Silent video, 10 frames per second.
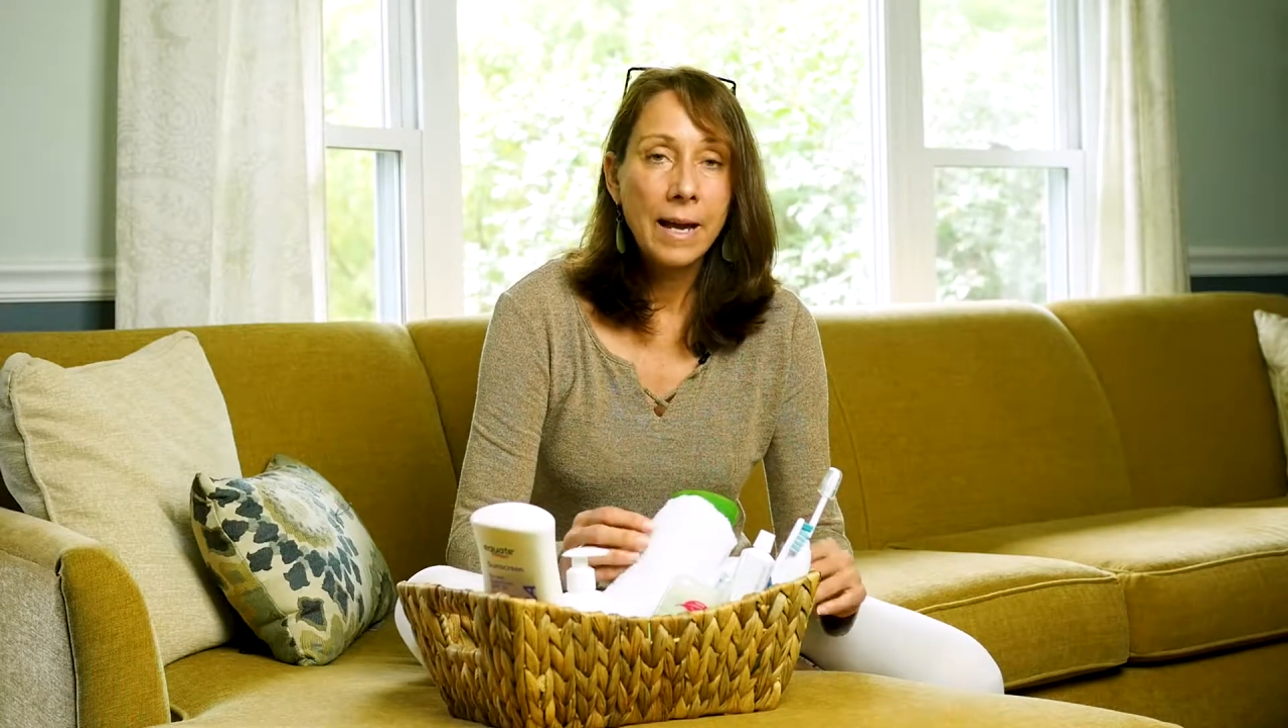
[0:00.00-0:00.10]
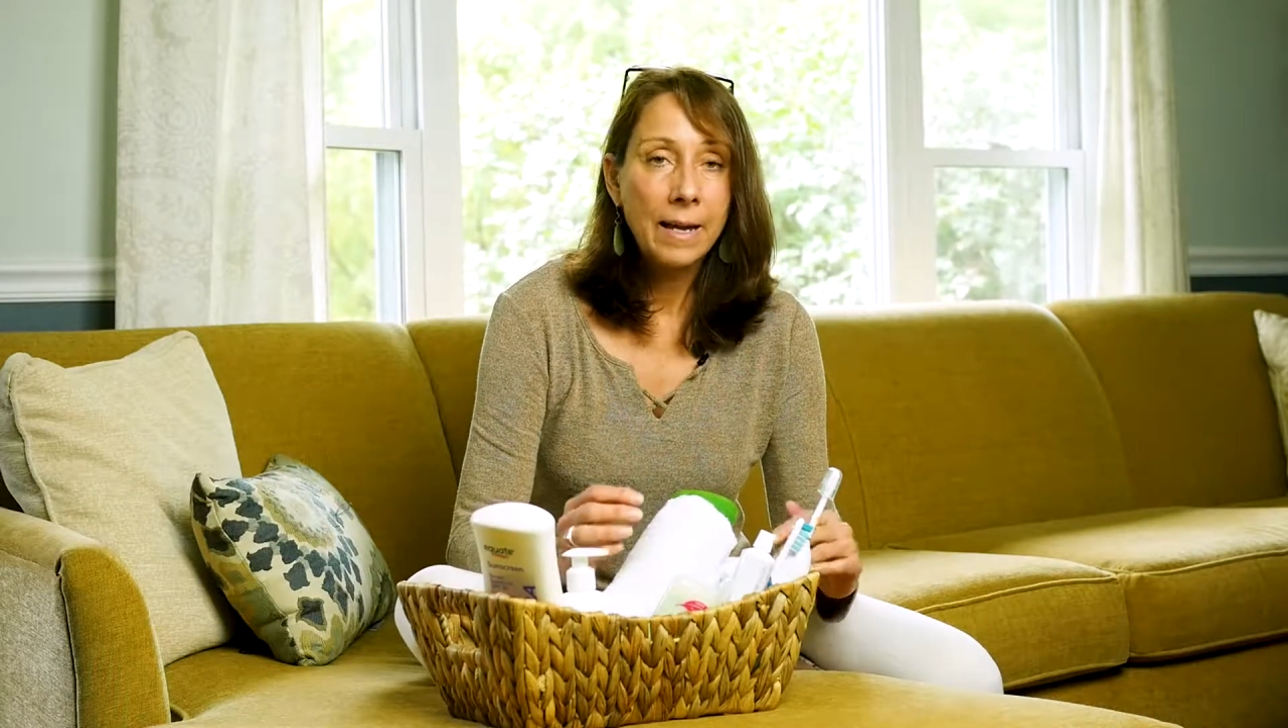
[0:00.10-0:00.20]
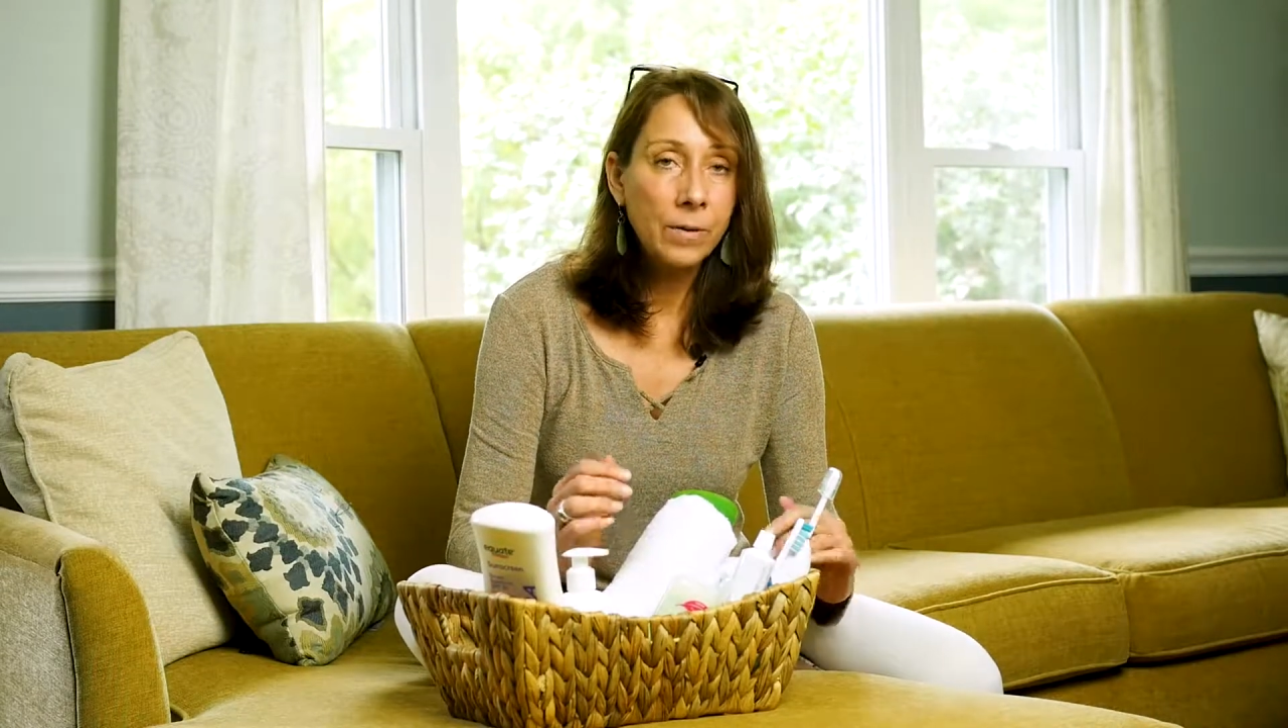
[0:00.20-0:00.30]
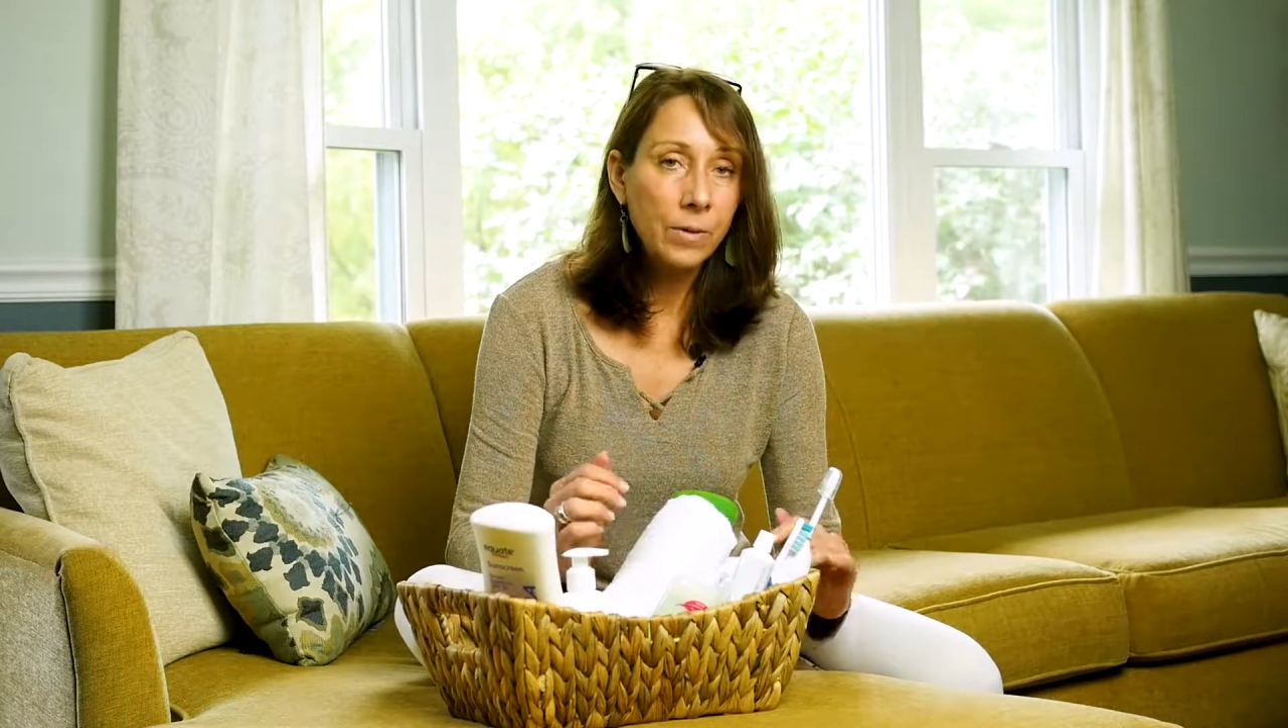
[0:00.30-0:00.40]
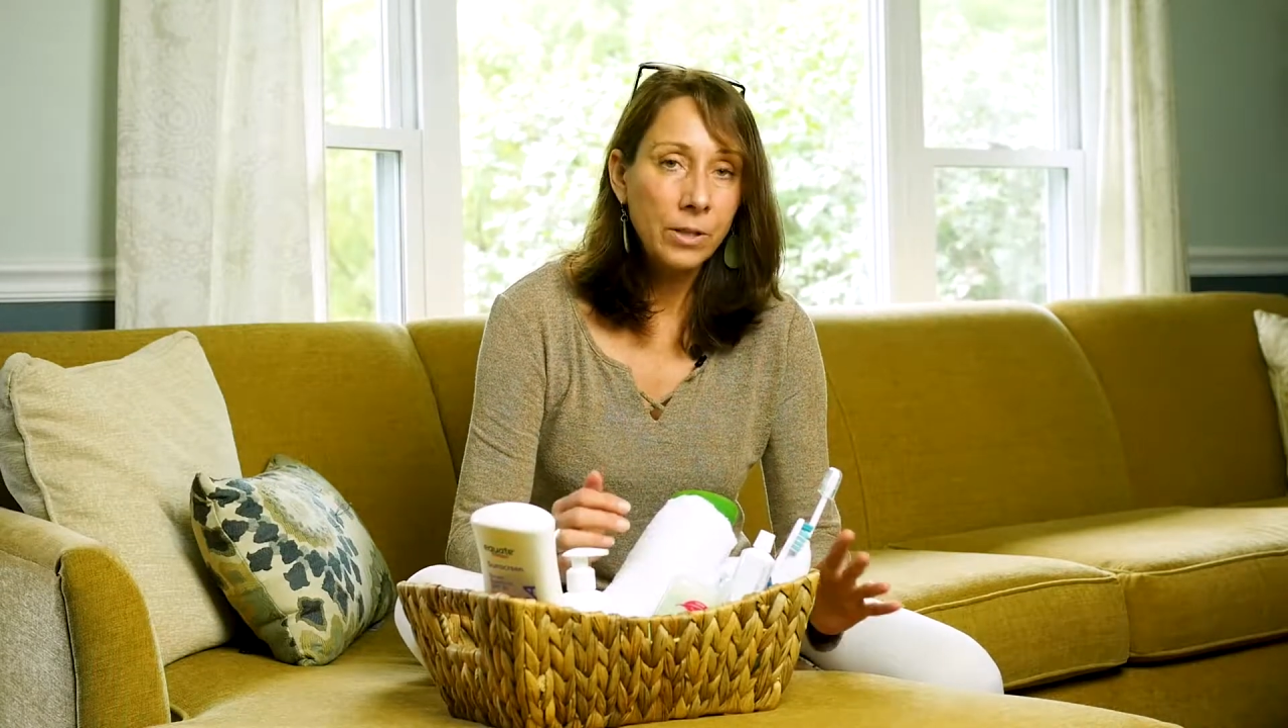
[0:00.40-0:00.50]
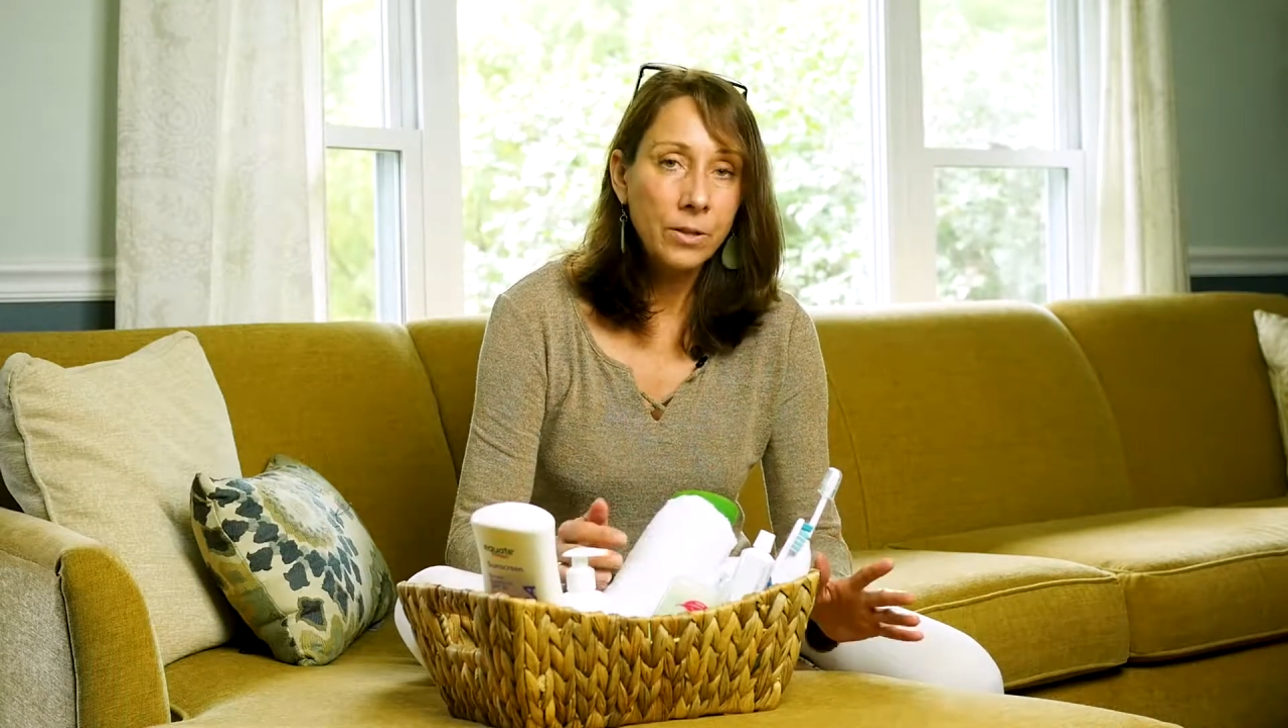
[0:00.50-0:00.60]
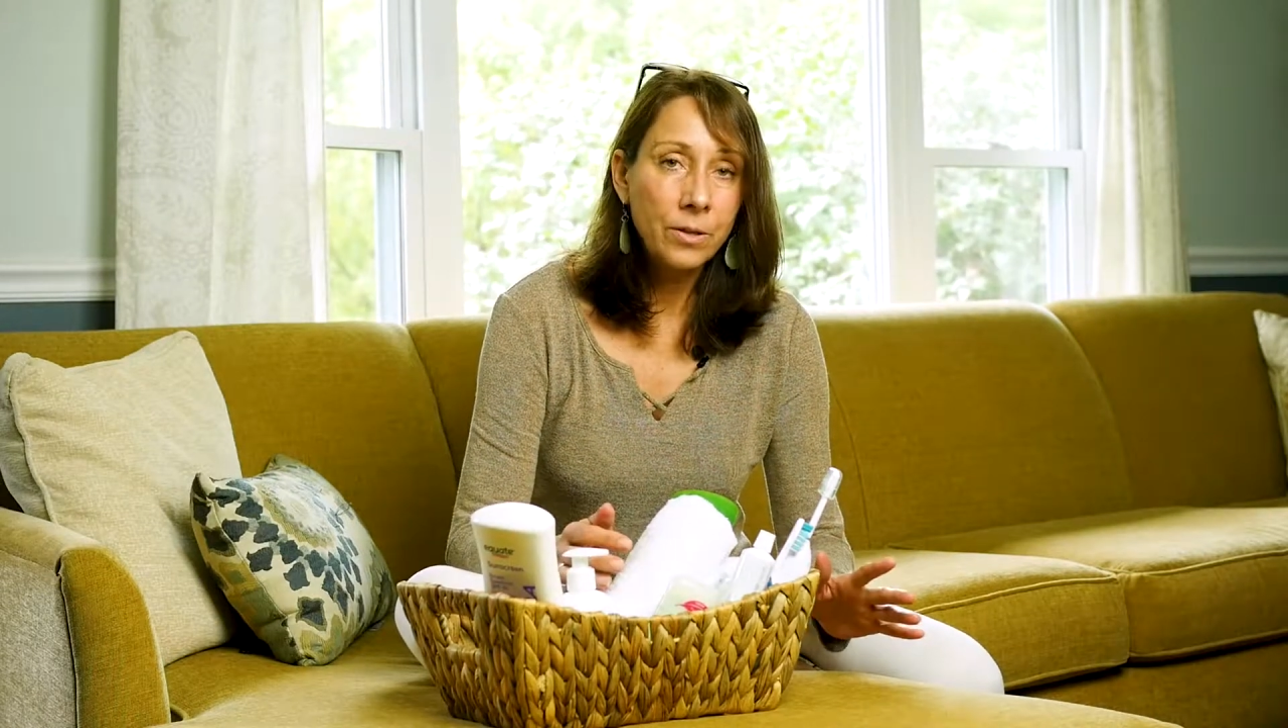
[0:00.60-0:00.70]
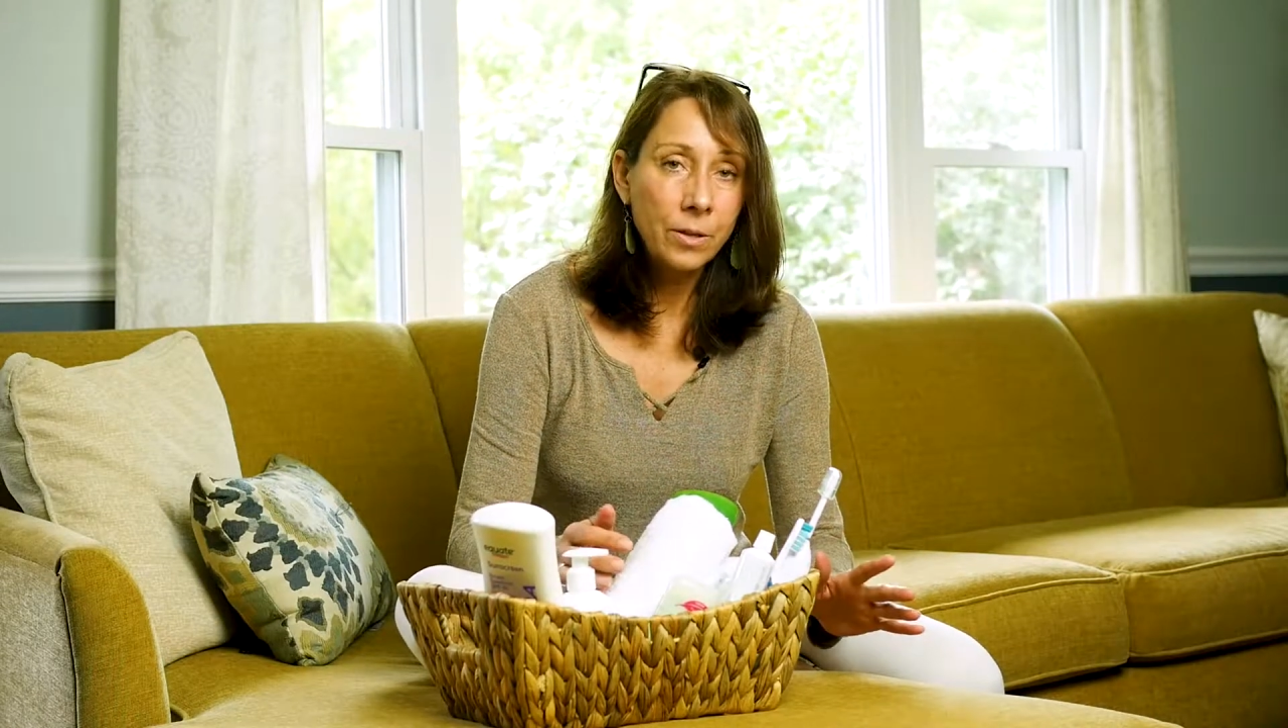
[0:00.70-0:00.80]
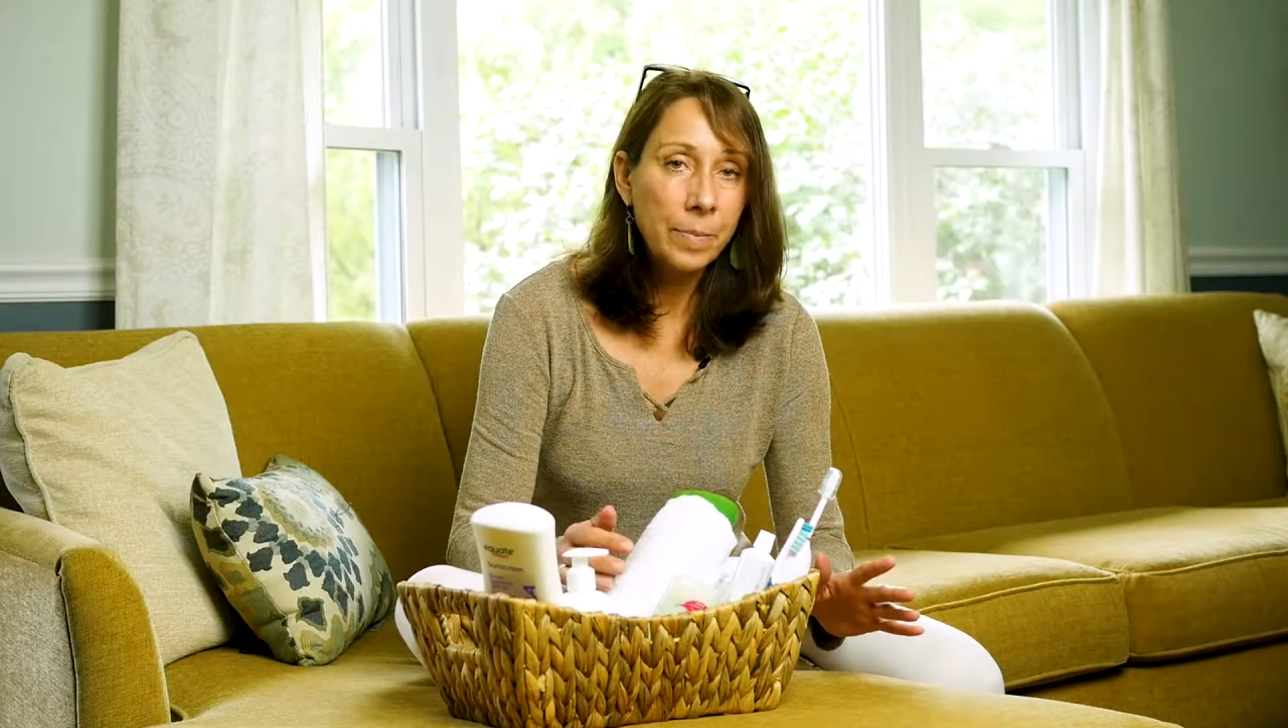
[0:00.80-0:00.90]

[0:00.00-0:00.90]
and when you go